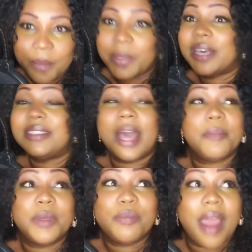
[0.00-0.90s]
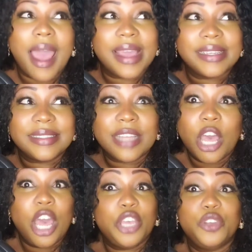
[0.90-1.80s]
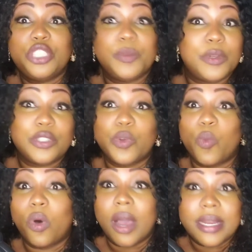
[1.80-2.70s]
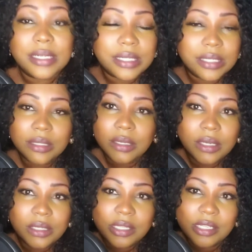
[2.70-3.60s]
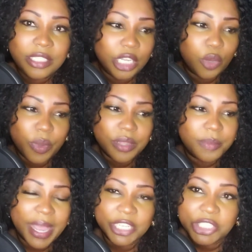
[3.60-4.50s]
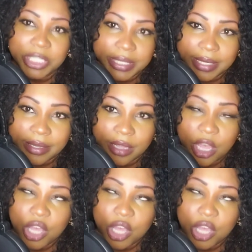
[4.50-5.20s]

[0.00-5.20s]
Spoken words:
Because I'm the prize. You're supposed to want to deal with my cheating.